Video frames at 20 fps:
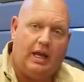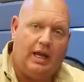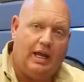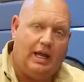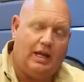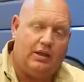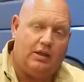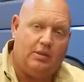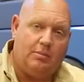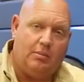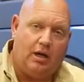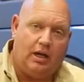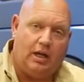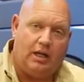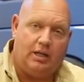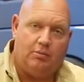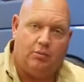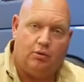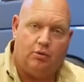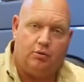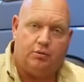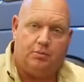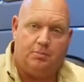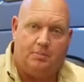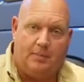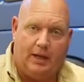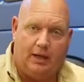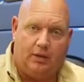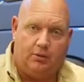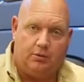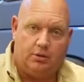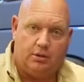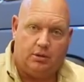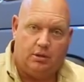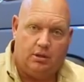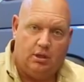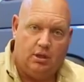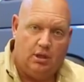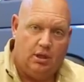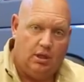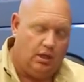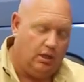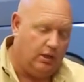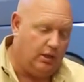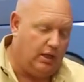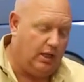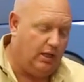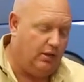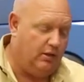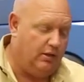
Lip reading: and the body bolt mount, okay?